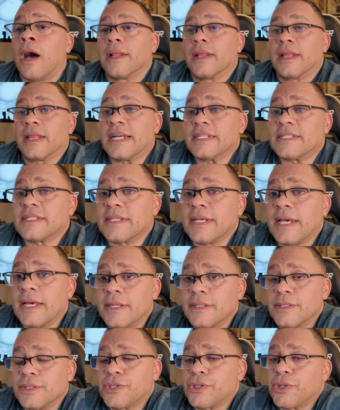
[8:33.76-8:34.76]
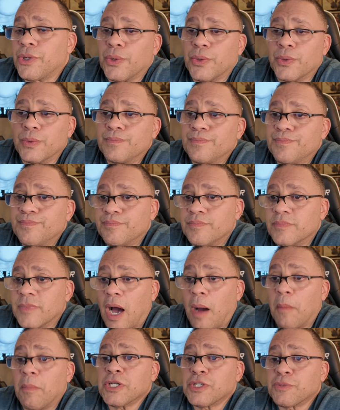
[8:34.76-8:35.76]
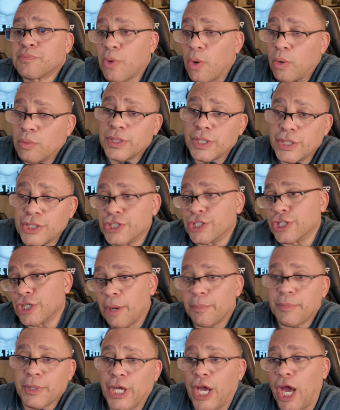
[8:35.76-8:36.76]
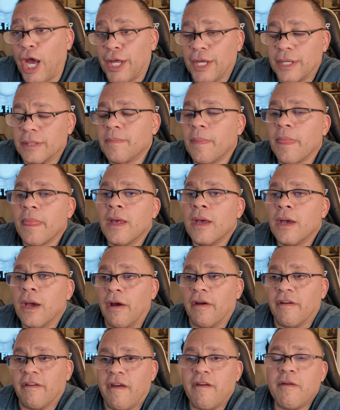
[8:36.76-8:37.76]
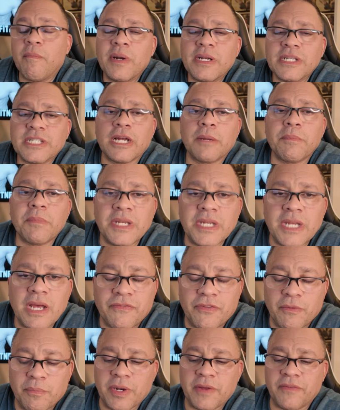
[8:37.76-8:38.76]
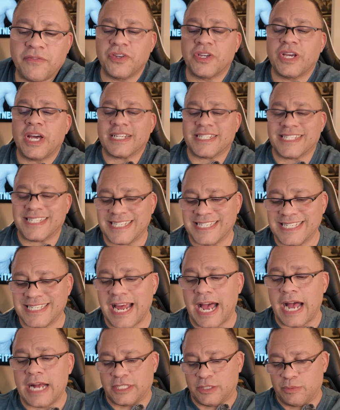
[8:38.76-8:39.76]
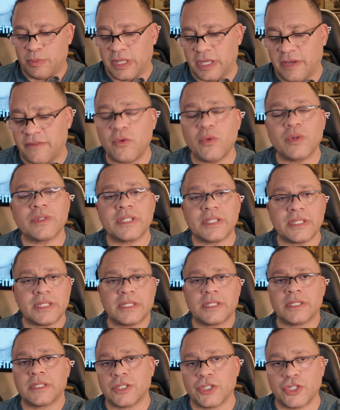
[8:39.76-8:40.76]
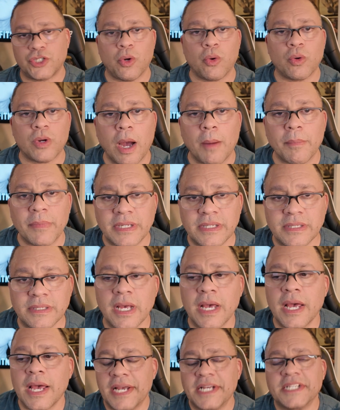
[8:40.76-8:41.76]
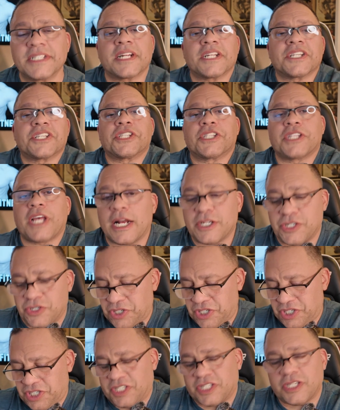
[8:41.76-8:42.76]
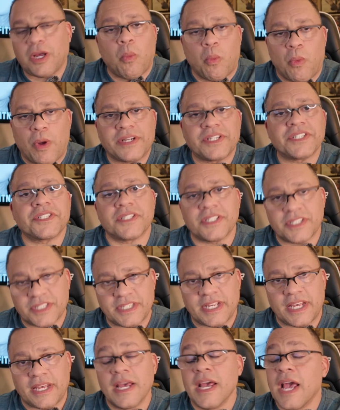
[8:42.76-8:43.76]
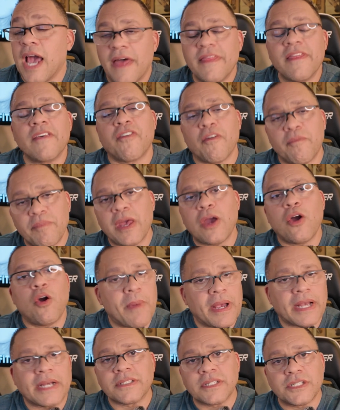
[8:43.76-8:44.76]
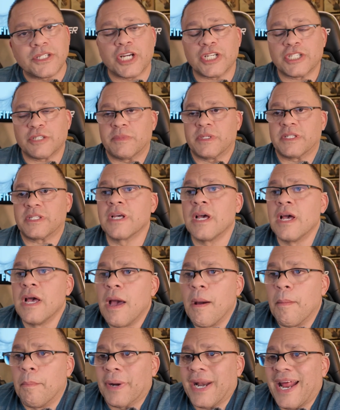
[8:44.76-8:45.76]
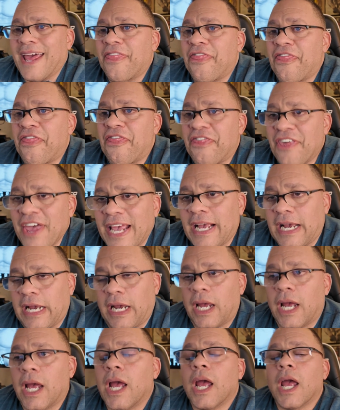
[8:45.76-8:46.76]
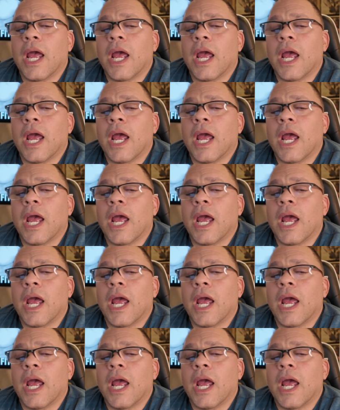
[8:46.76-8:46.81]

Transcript: let's get into how much protein should I be getting. All right, everybody's gonna be different, but if you got to start somewhere, like if you went to this Joe Cummings, he's gonna start you just somewhere just to see, and then from there he'll make his adjustments. But I think